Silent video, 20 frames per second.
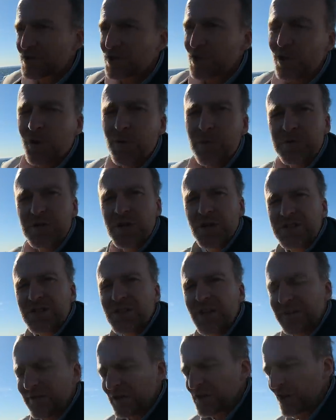two, just
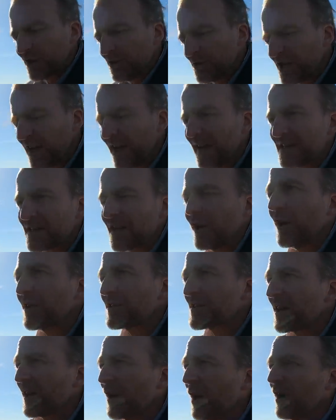over two turns
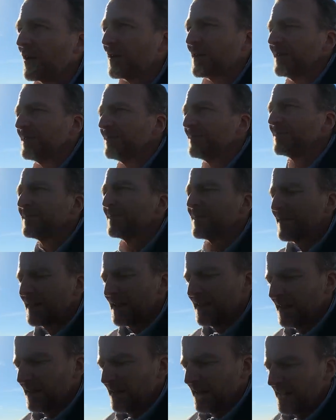lock to lock.
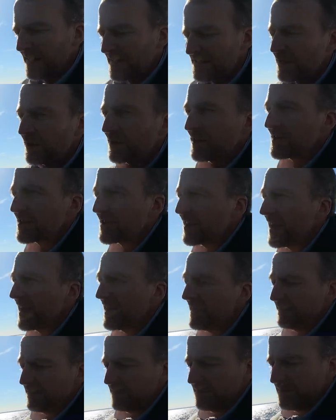And as you can
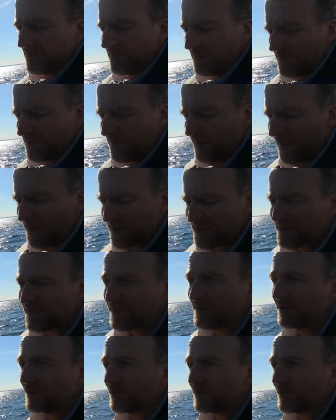see, nice